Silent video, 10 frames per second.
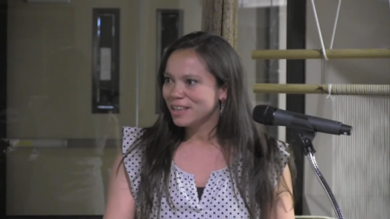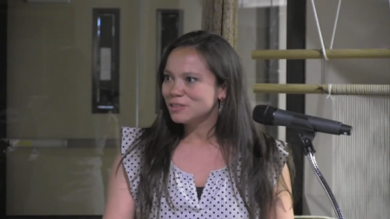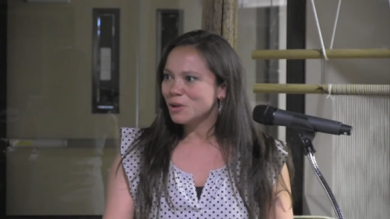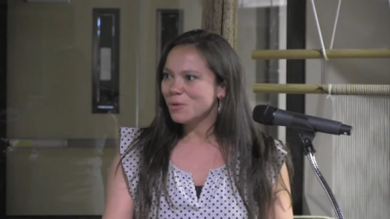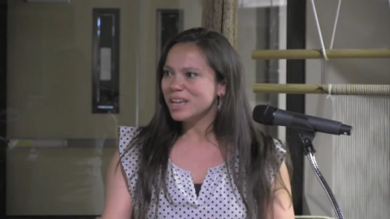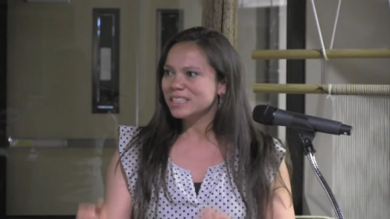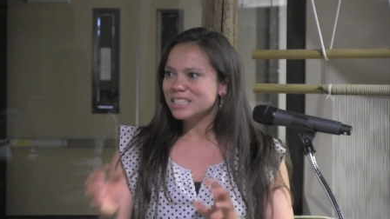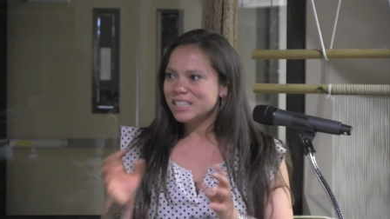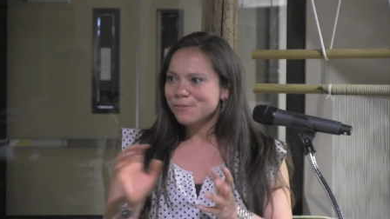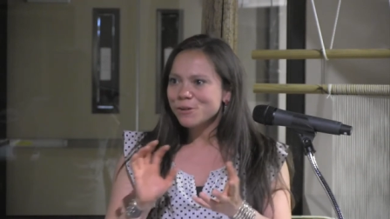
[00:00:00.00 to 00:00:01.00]
So it's
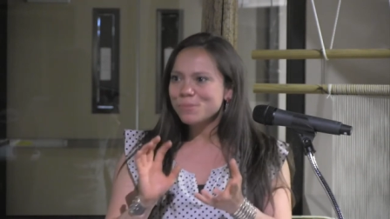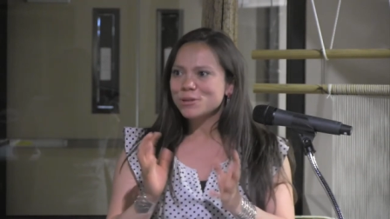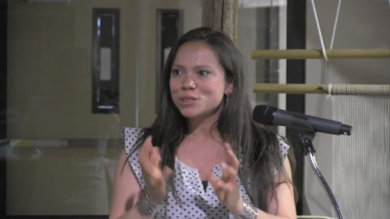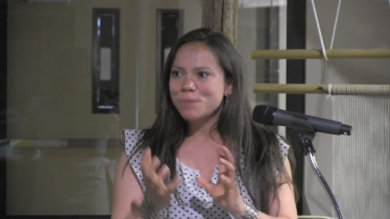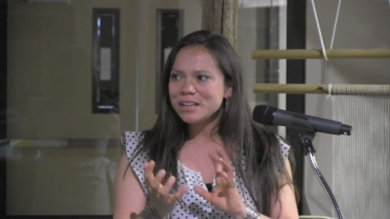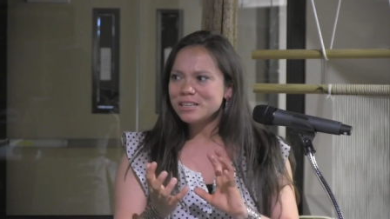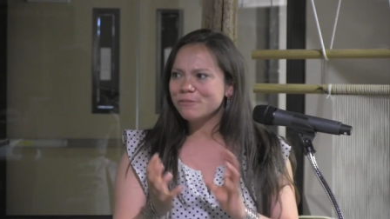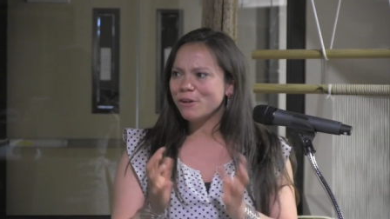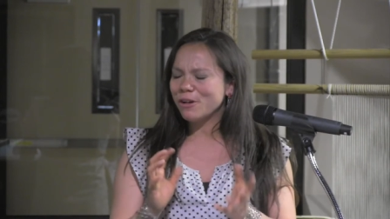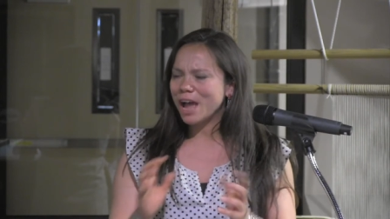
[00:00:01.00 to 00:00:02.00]
a different
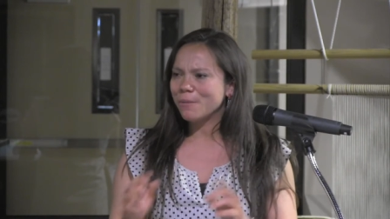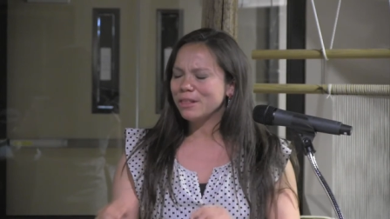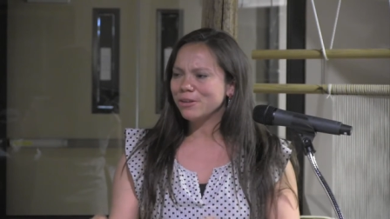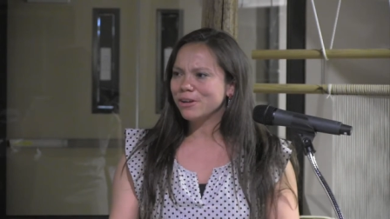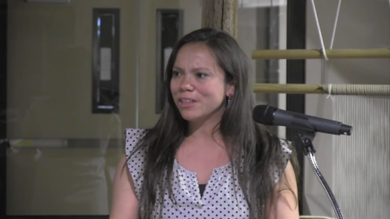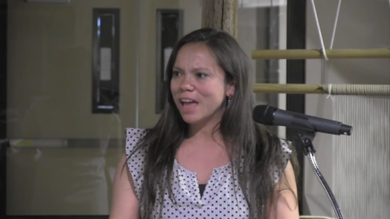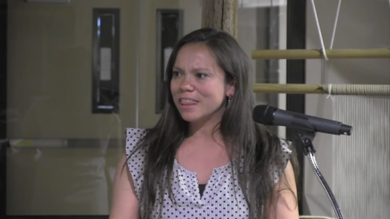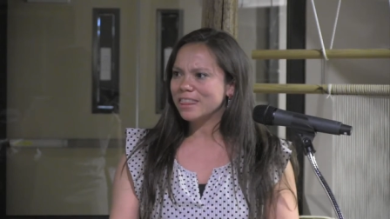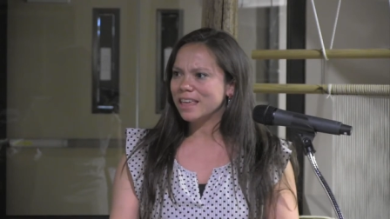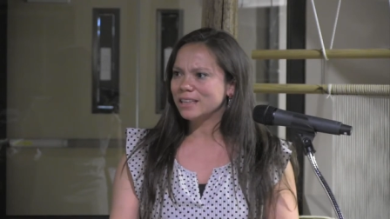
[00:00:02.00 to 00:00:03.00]
perspective on how we look at
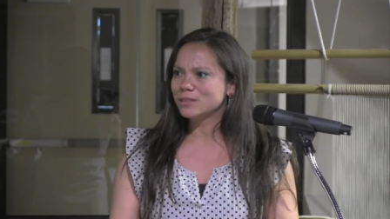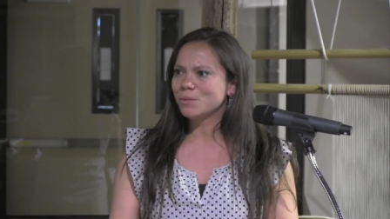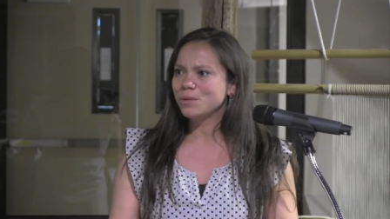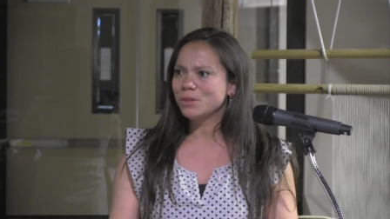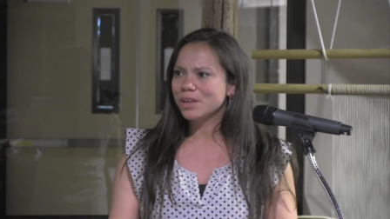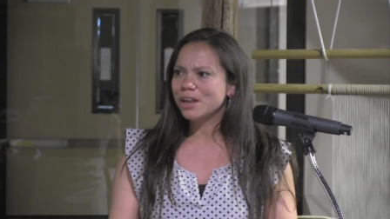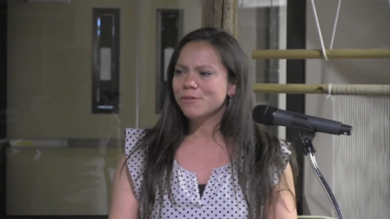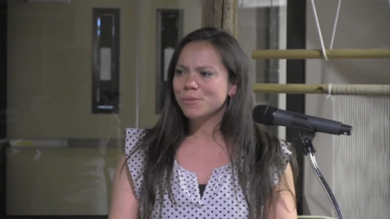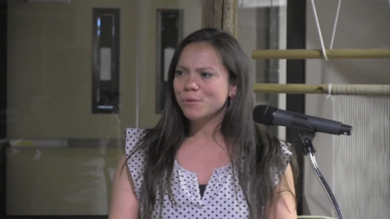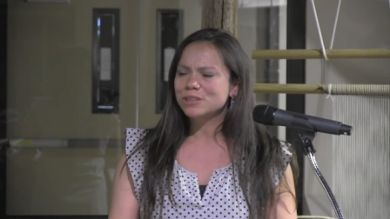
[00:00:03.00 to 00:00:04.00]
that thing. We look at it
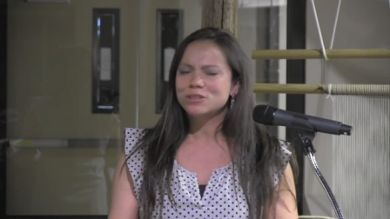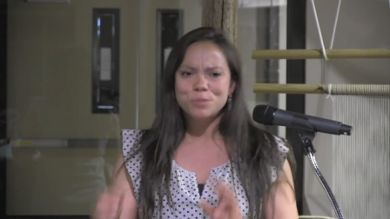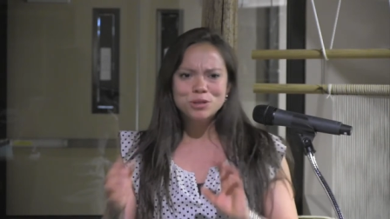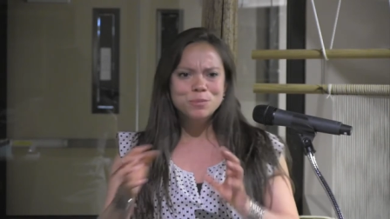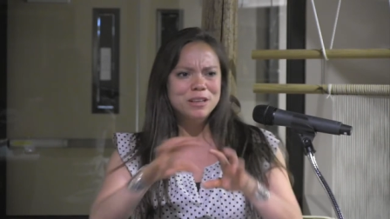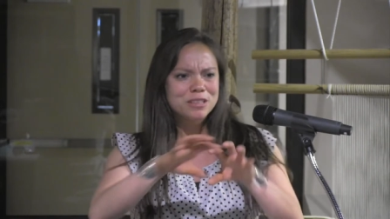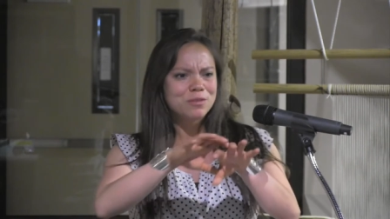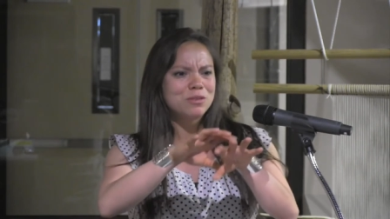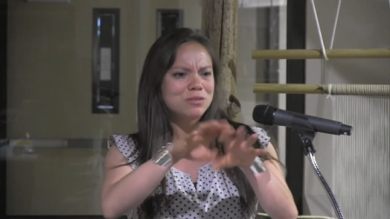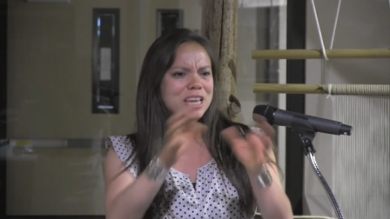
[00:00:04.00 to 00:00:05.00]
from a Western
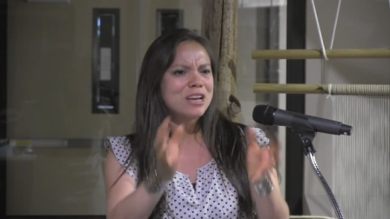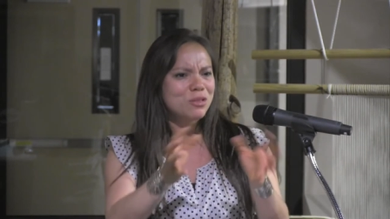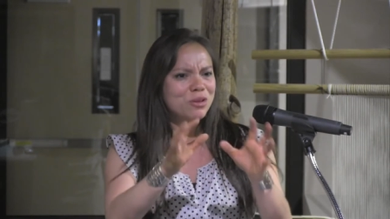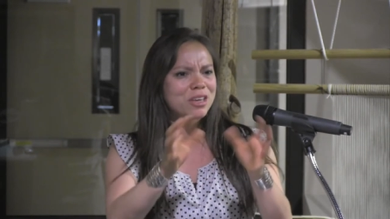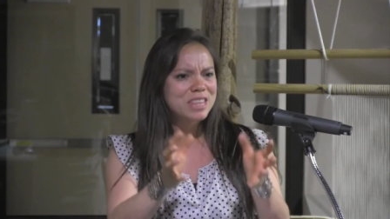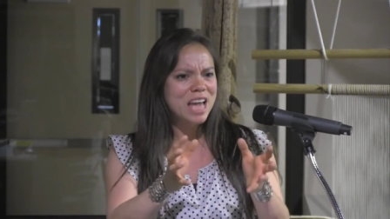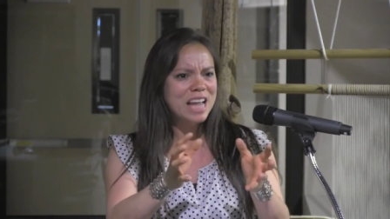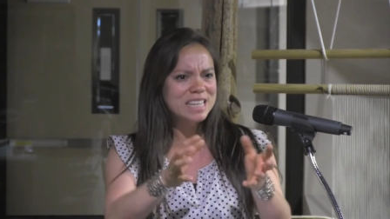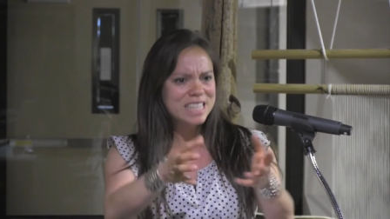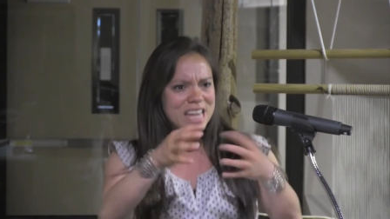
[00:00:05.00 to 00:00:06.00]
perspective and take a look at the
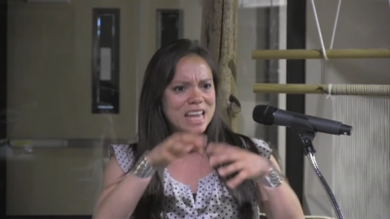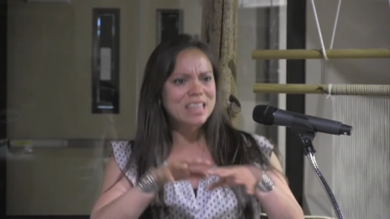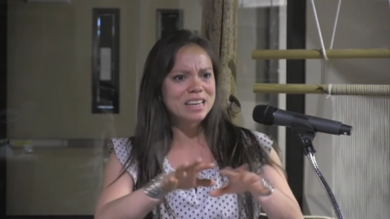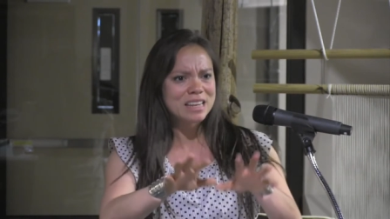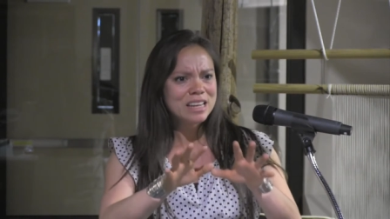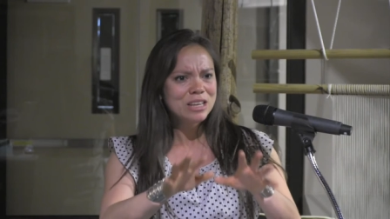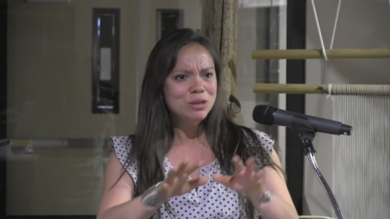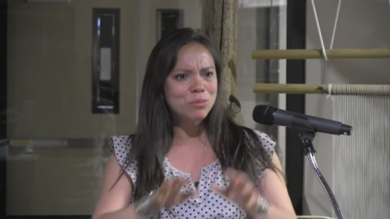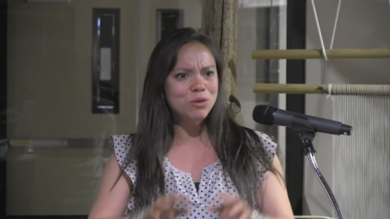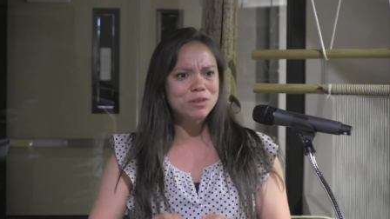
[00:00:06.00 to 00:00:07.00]
idea
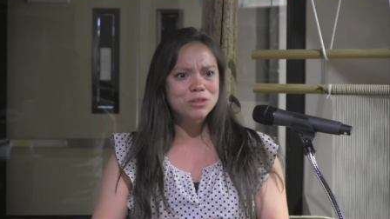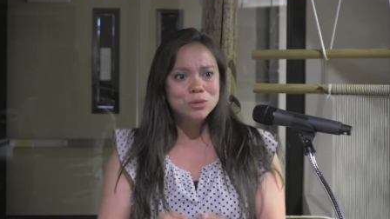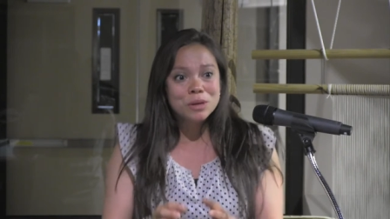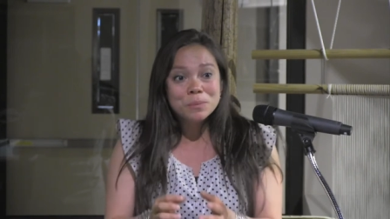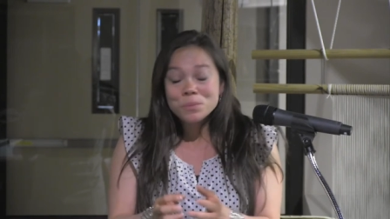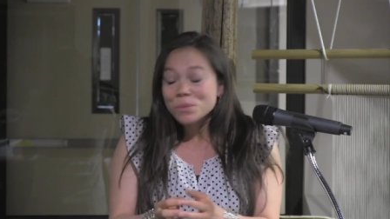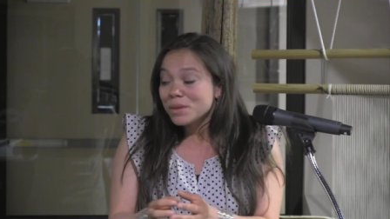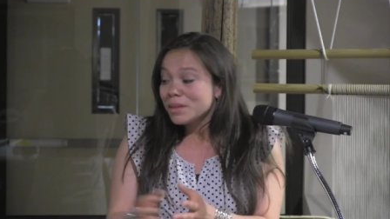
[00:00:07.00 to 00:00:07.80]
and we move into it.